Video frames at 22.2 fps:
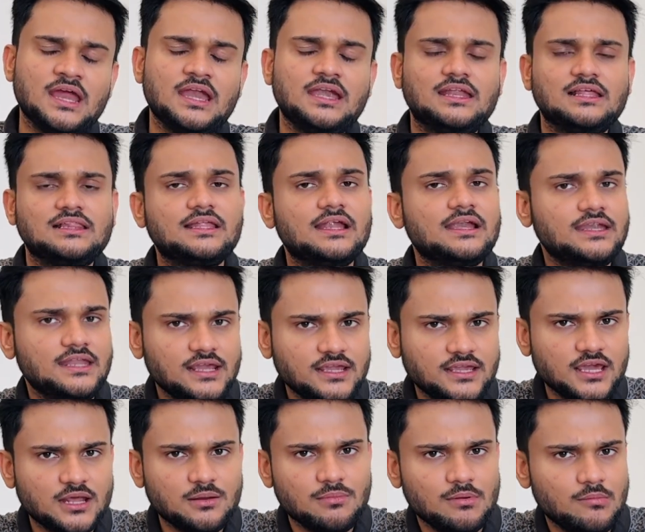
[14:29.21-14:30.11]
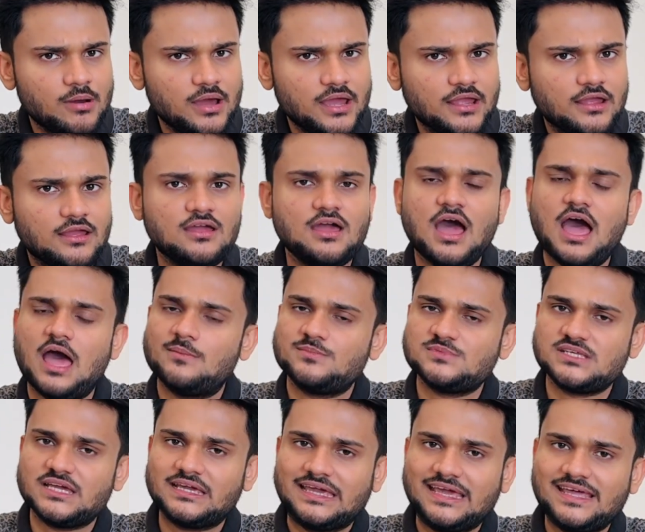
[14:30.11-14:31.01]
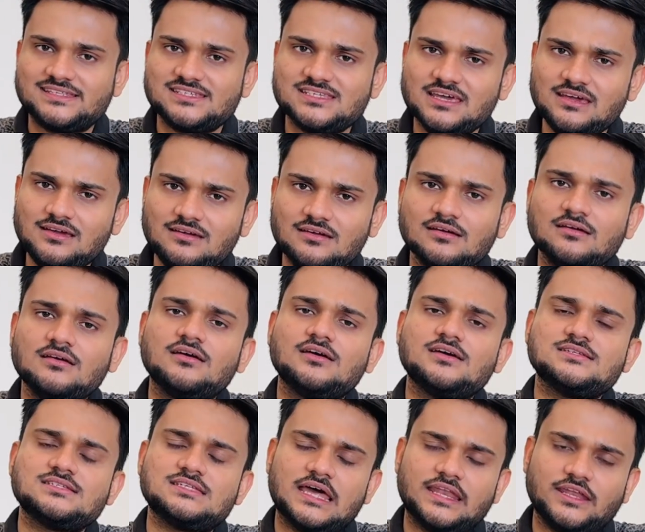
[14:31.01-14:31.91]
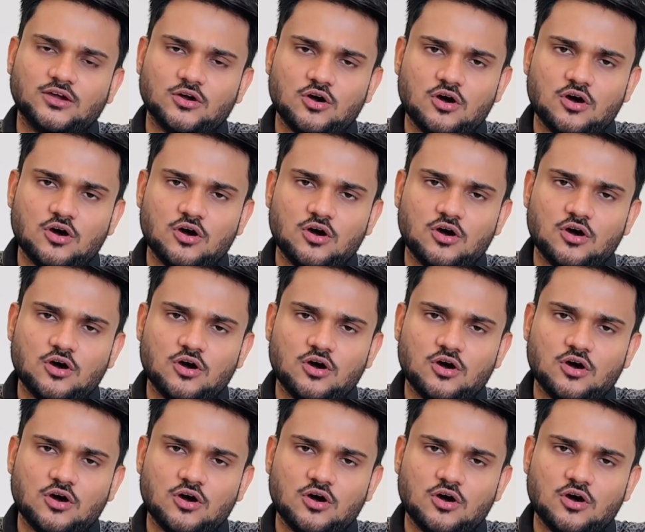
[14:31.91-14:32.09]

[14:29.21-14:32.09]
Till then, take care. Bye-bye. I'm Sanket Singh, signing